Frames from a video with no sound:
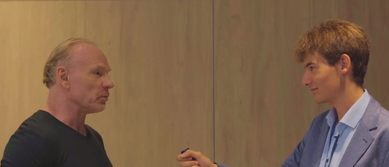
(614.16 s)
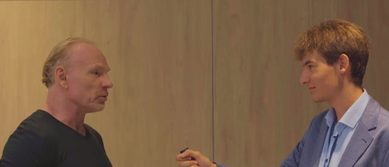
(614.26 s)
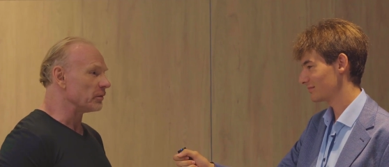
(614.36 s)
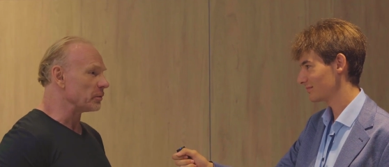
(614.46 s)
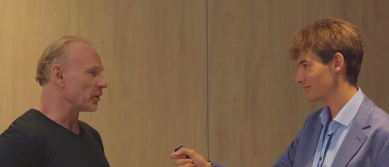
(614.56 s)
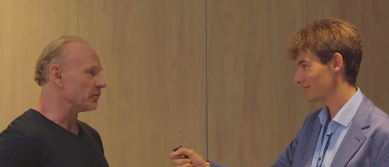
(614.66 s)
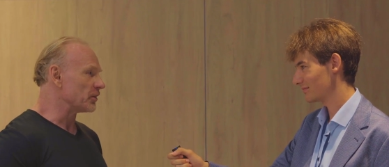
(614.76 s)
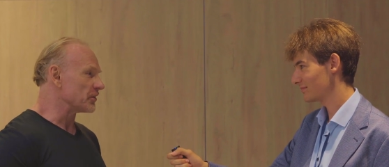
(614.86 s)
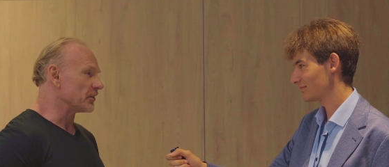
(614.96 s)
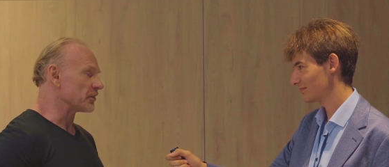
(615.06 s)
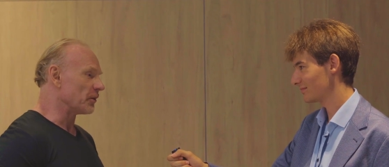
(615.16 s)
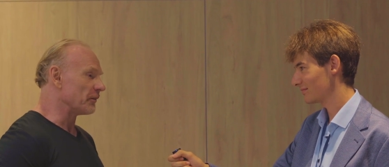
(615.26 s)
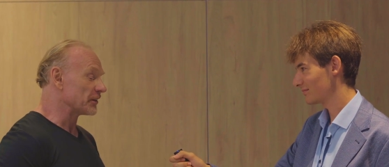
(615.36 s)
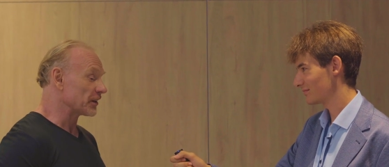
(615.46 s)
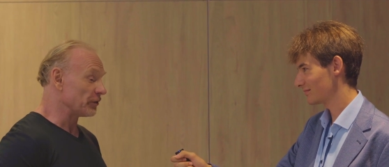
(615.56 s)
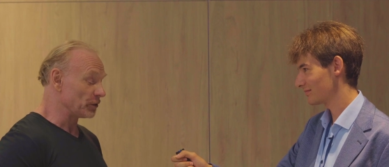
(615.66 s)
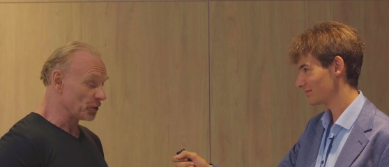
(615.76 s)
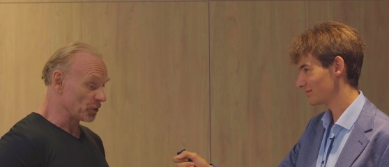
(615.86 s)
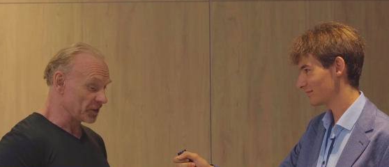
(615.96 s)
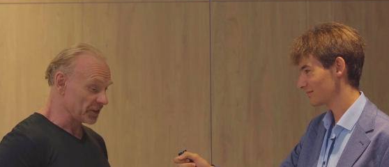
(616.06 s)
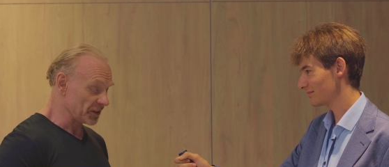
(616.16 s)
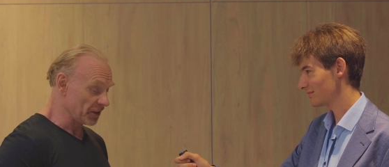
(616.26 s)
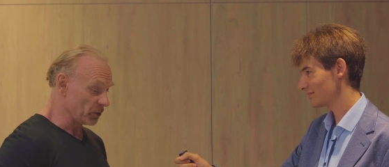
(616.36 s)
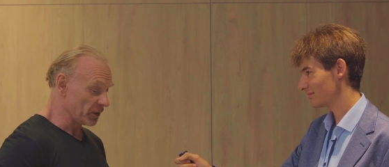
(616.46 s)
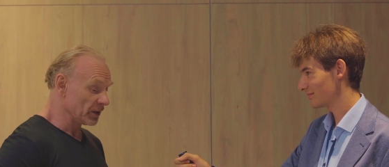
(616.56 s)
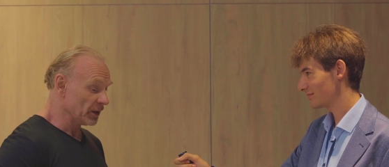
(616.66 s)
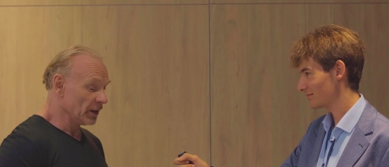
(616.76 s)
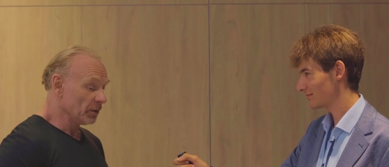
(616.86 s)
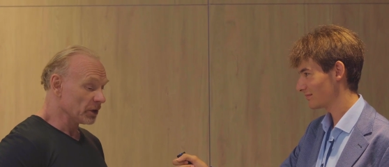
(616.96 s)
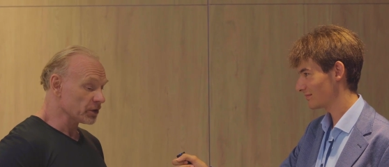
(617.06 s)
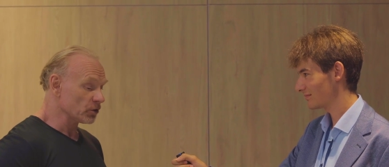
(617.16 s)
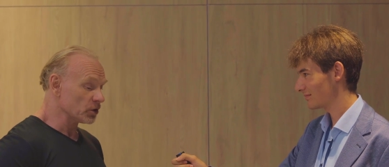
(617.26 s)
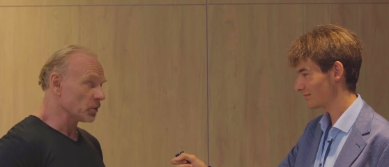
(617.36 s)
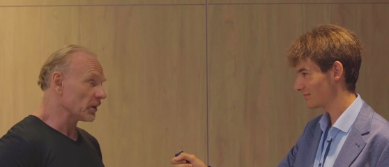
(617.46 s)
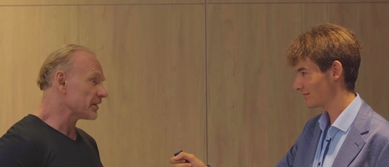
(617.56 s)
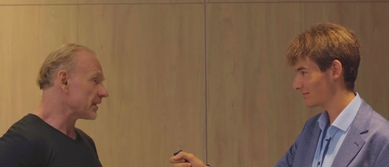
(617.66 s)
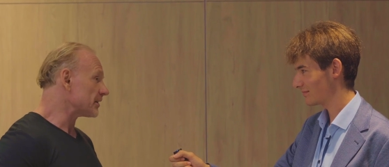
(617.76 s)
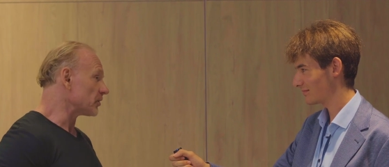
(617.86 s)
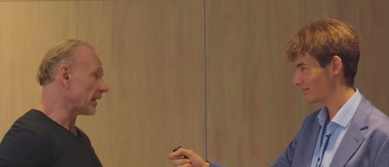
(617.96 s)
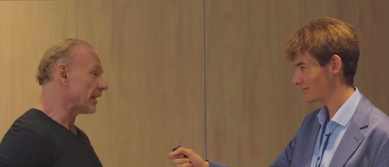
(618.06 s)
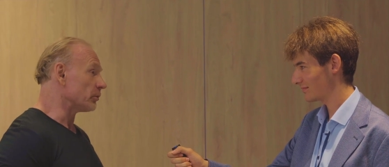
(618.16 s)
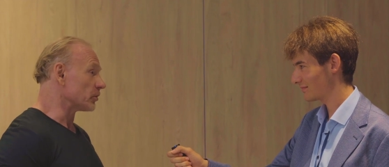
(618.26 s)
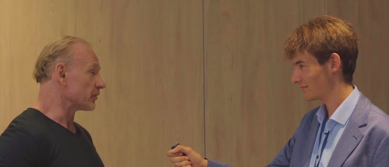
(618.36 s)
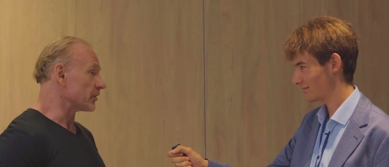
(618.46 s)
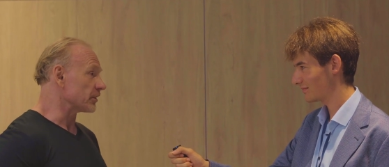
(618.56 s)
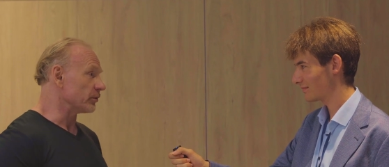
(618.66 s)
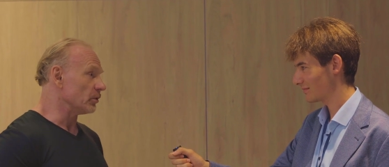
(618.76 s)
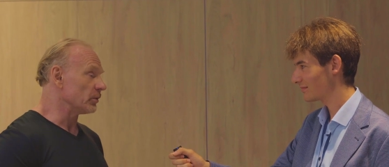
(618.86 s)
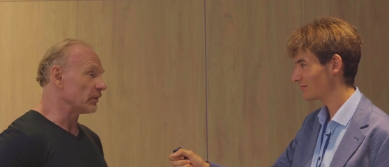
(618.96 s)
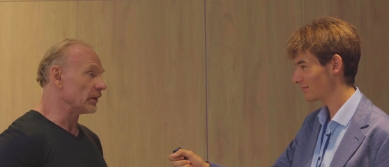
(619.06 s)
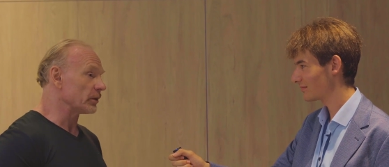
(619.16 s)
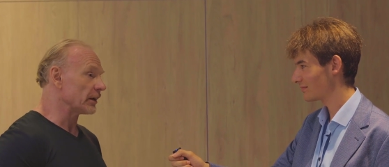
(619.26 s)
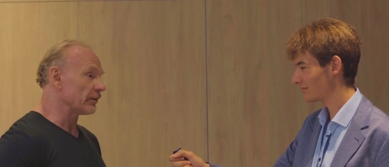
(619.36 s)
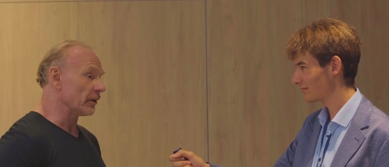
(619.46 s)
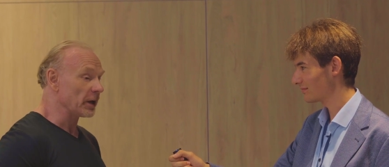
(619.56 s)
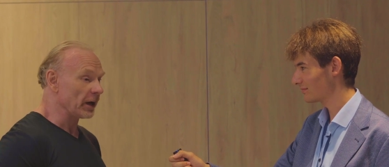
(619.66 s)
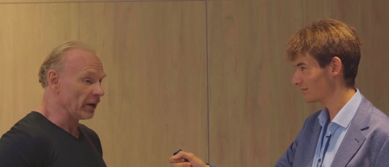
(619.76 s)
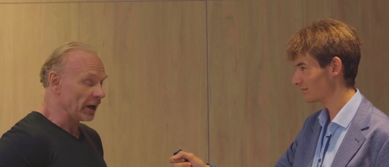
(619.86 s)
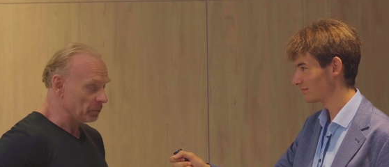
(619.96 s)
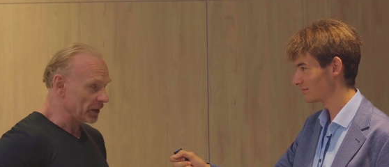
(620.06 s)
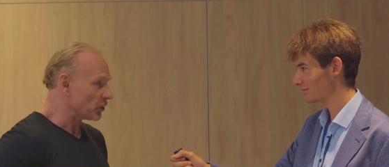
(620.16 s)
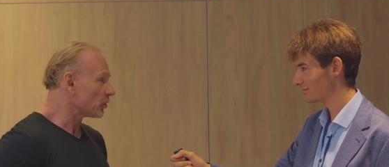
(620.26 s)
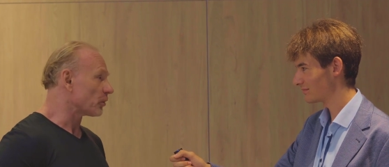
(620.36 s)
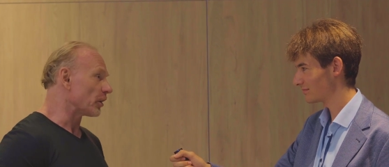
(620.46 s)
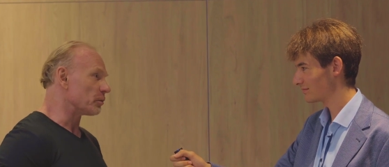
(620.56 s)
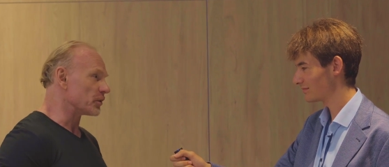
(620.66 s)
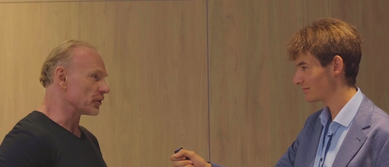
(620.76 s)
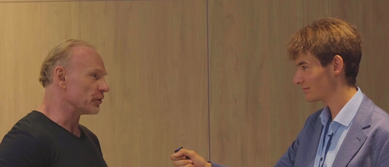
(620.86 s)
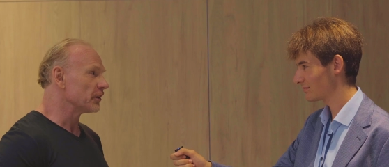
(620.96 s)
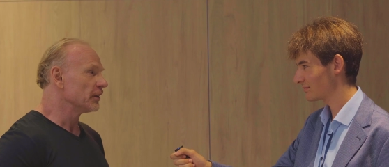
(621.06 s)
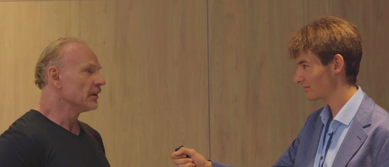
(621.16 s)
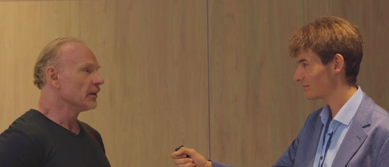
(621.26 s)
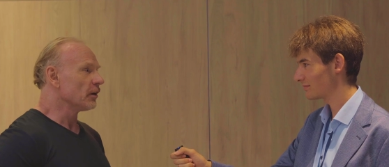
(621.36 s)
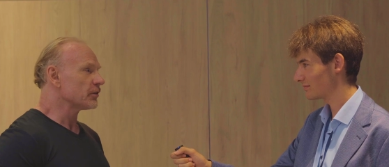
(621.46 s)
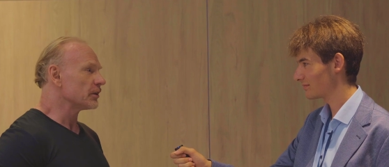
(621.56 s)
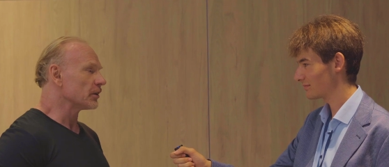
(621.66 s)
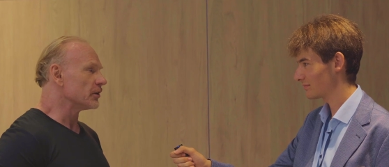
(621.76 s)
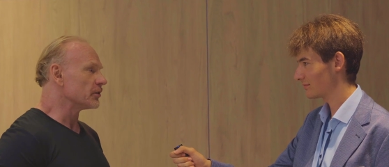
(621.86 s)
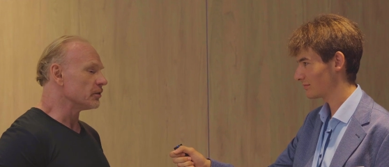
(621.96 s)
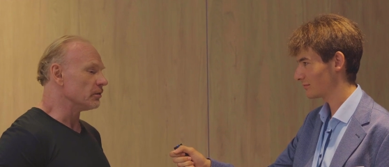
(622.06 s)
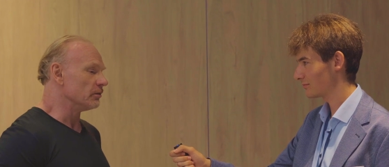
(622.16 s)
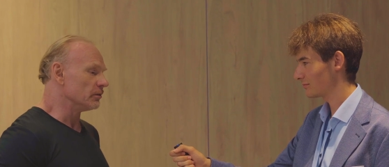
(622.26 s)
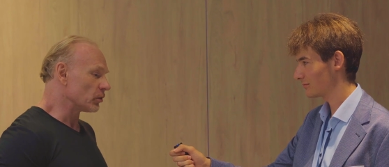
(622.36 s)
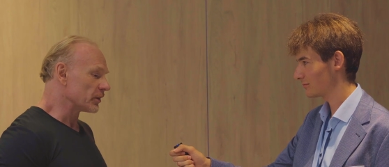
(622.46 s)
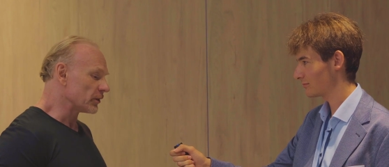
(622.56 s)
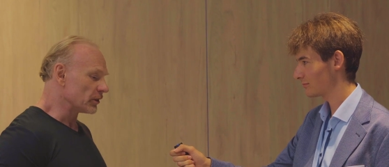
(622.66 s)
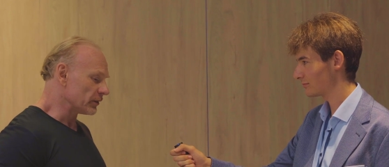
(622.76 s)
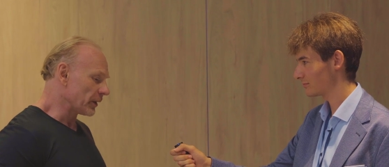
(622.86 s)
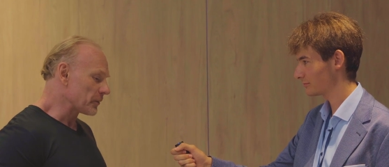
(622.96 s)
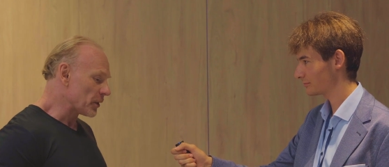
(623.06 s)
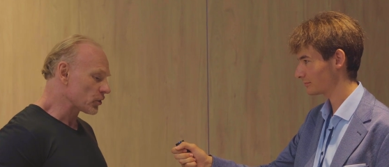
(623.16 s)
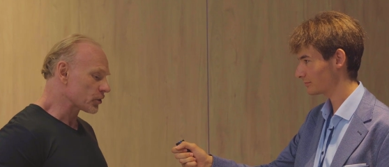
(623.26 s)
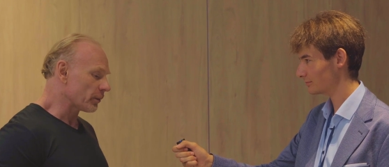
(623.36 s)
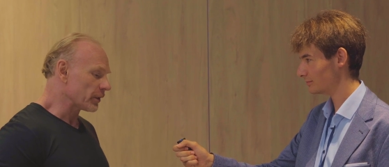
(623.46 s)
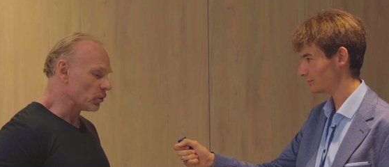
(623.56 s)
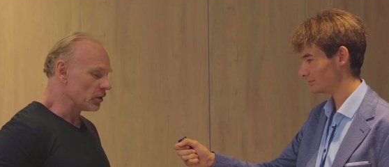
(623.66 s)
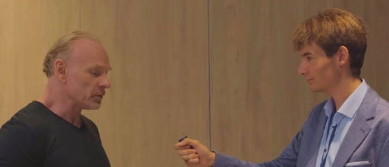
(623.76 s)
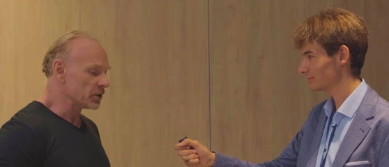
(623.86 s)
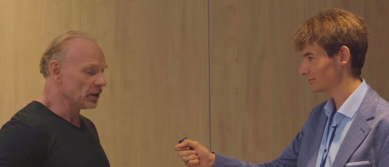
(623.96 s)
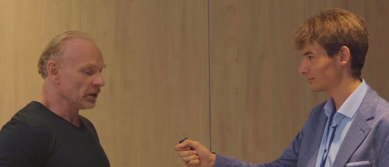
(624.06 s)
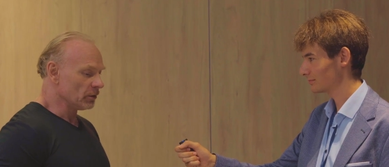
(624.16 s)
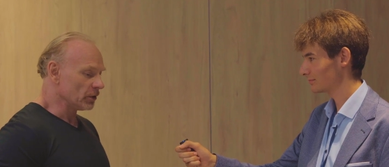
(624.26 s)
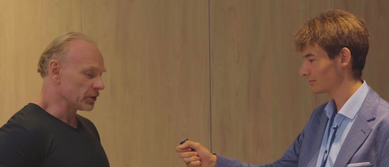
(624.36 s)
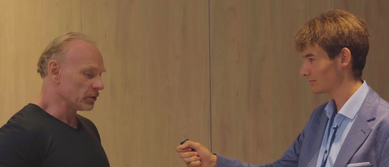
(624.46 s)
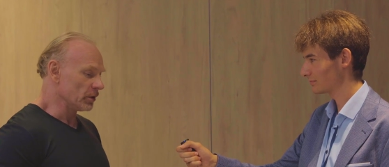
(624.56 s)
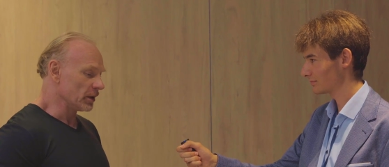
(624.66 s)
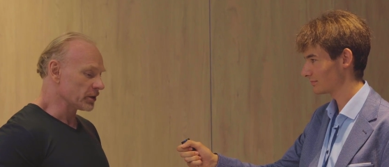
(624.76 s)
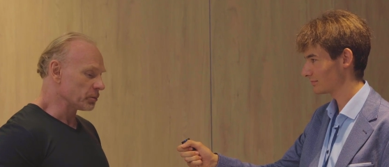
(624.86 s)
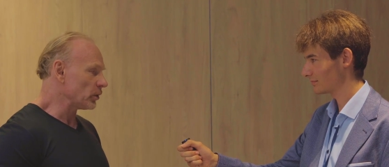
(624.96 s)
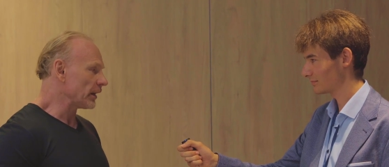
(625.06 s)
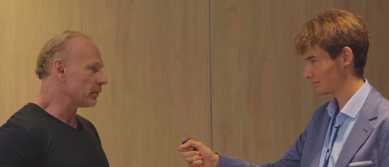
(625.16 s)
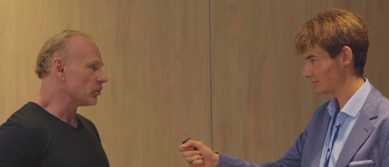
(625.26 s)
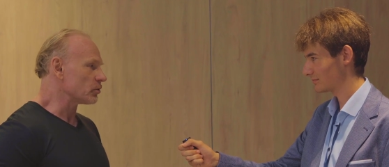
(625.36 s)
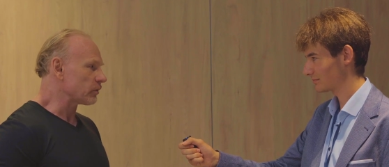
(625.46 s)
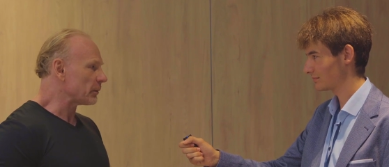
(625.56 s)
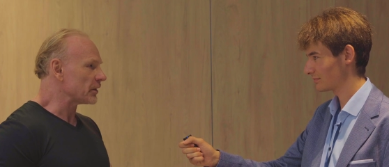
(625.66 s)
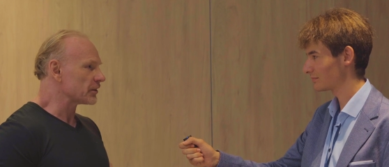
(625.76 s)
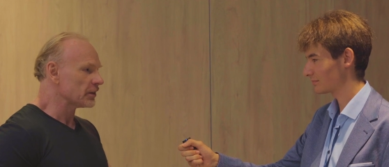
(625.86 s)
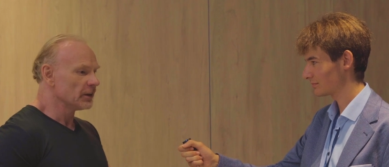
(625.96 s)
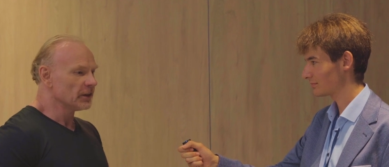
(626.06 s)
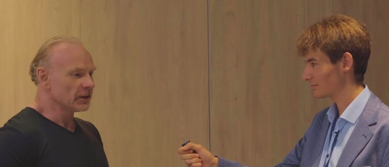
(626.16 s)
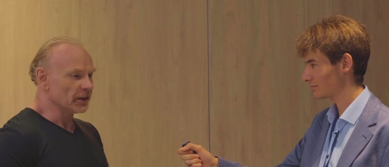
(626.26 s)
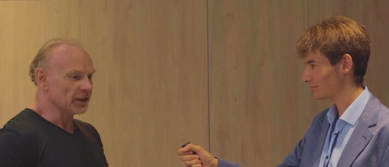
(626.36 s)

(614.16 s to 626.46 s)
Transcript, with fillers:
Speaker 1: of trouble, be put in prison. So, I mean, it's kind of ludicrous to start with. Plus, of course, we're going to test this on animals, first of all. We, we already have, I mean, I have, I have my dog cryopreserved. Obviously, you're going to do, we're already doing uh, microscopic worms. We'll do uh, small animals, rabbits,